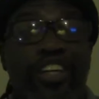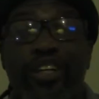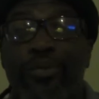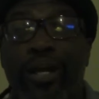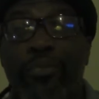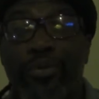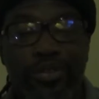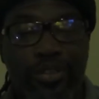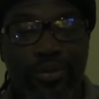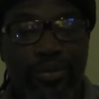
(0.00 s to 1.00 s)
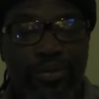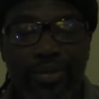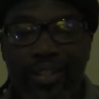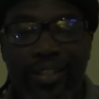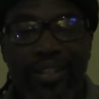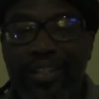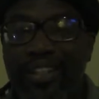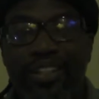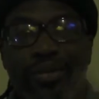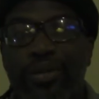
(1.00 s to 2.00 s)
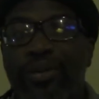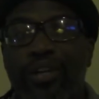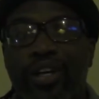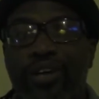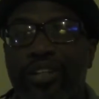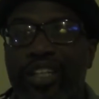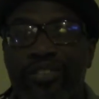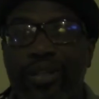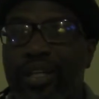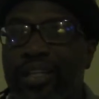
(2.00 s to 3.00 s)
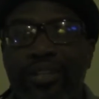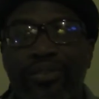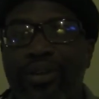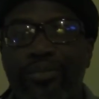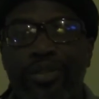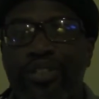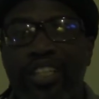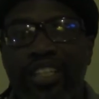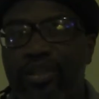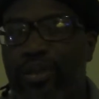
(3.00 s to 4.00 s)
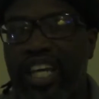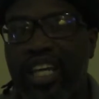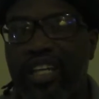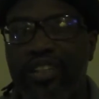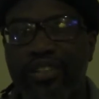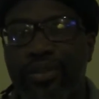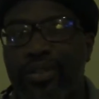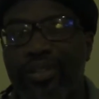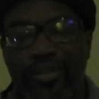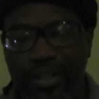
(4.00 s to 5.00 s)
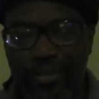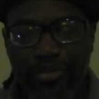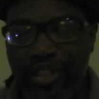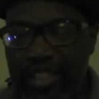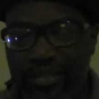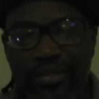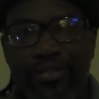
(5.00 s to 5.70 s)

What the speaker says: head rapper. So I deal with oil all day. So I got, I'm used to heat on the hands, so it don't even affect,